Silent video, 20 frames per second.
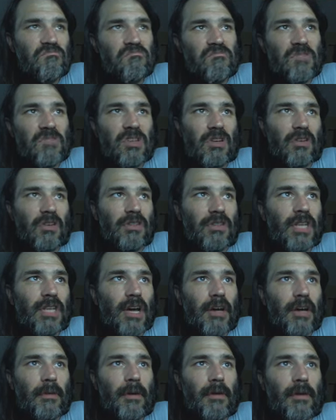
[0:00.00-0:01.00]
you know, it's
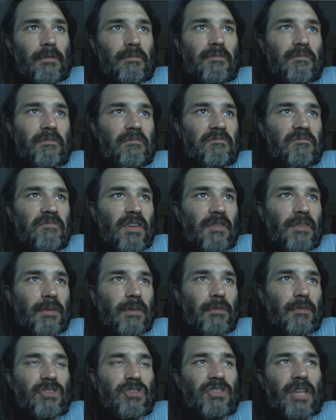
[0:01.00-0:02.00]
down about
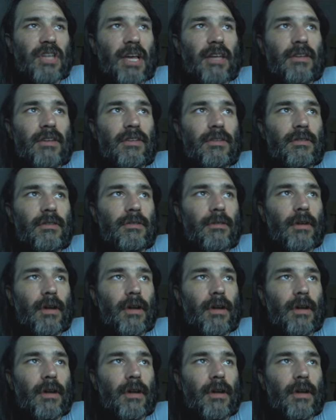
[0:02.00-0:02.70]
50%,